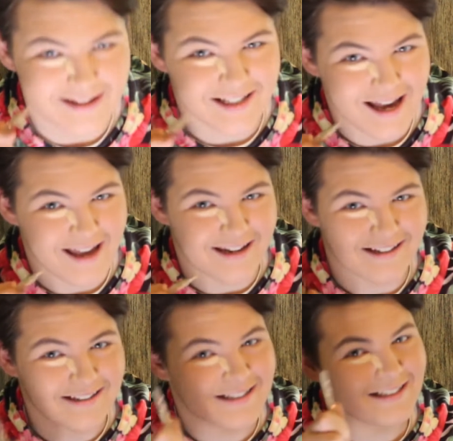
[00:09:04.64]
I said,
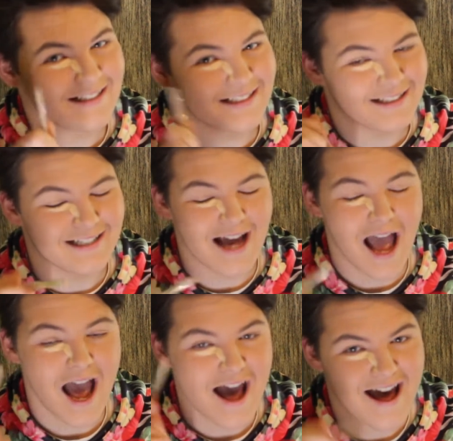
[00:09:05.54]

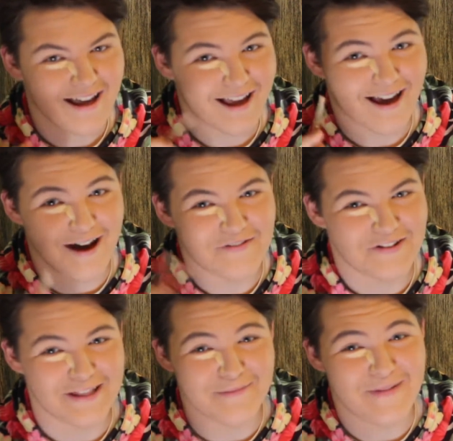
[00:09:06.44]

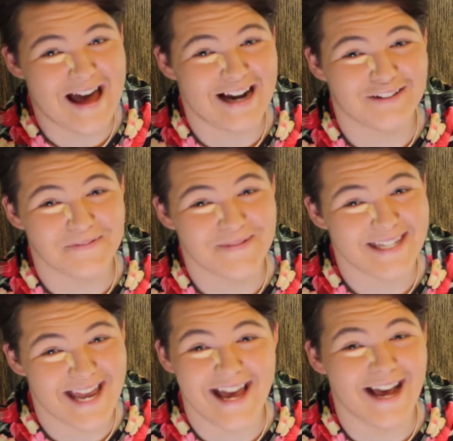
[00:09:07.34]
covering the bag from
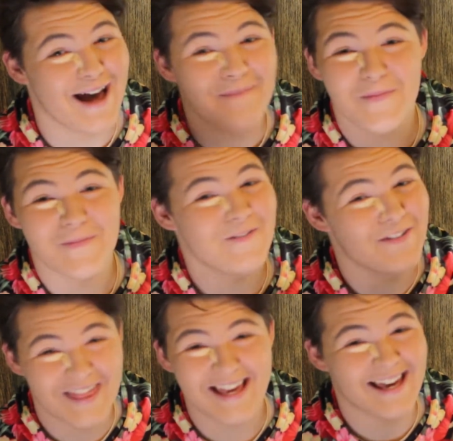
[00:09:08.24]
staying up from
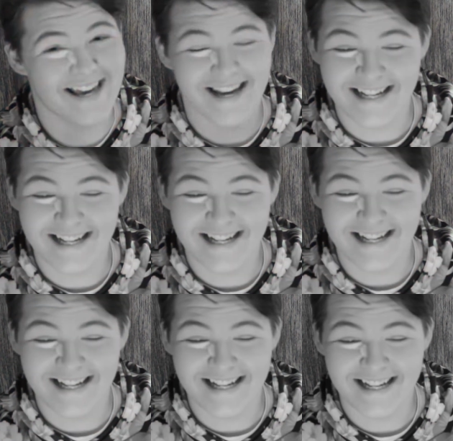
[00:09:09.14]
overthinking.
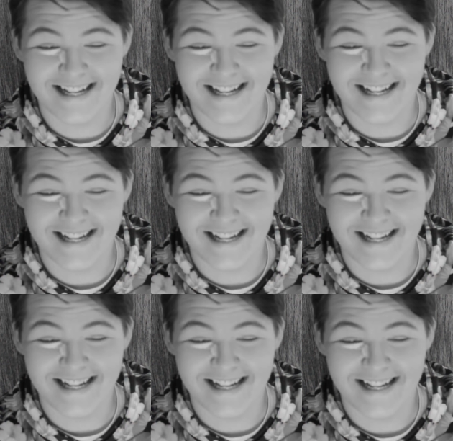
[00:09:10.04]

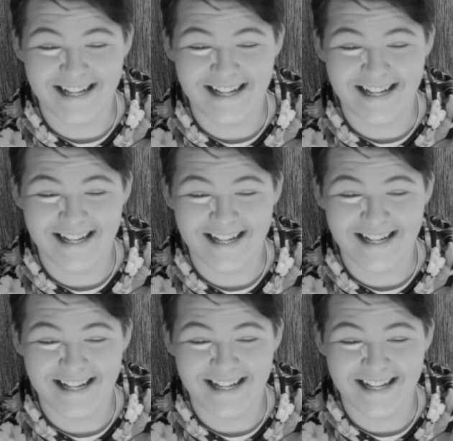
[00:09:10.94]
Hello
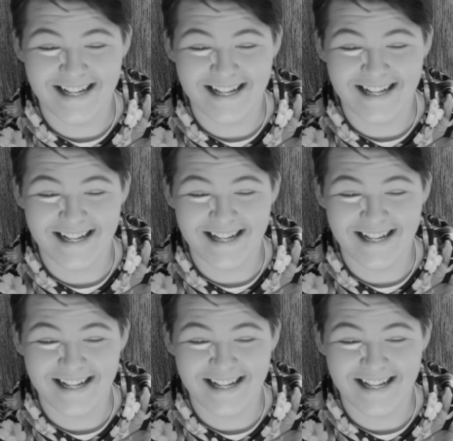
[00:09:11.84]
darkness, my old